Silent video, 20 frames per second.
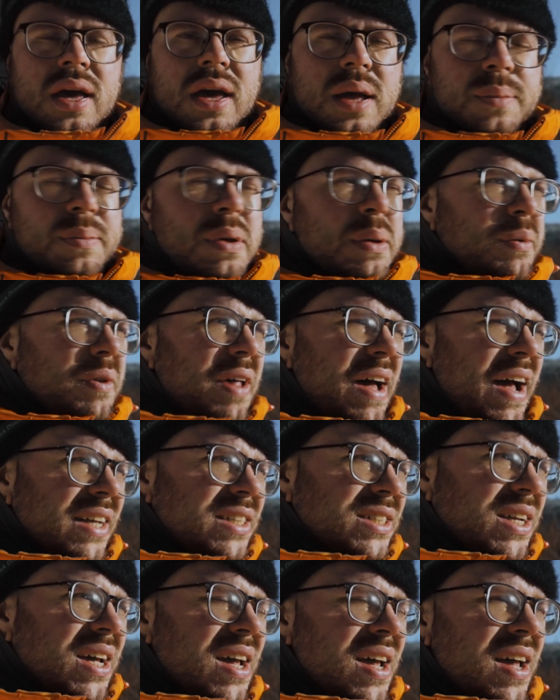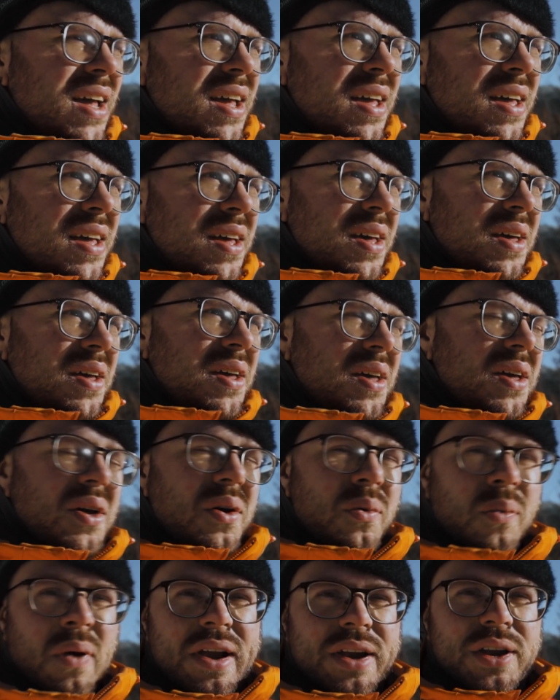And people ask,
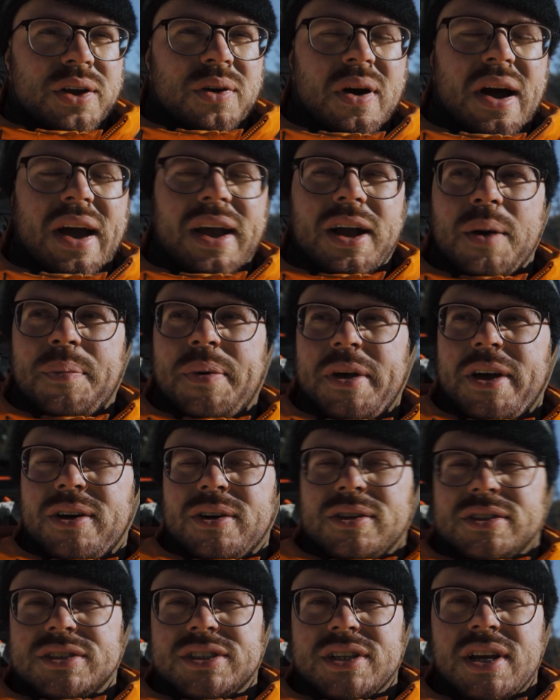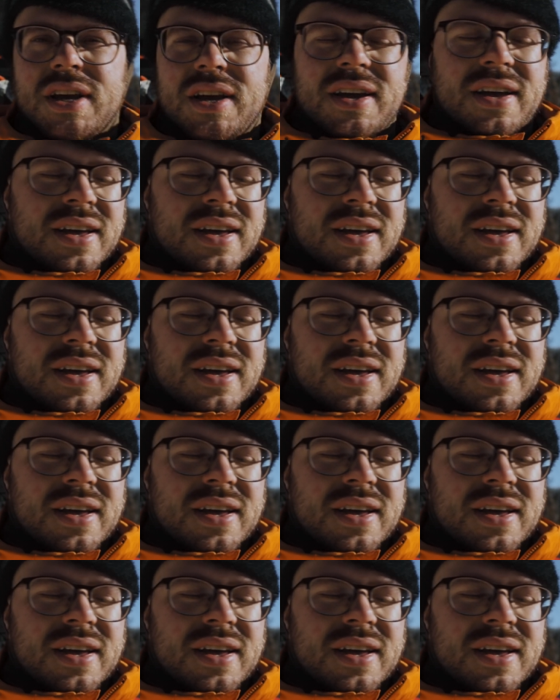why do you hike up hills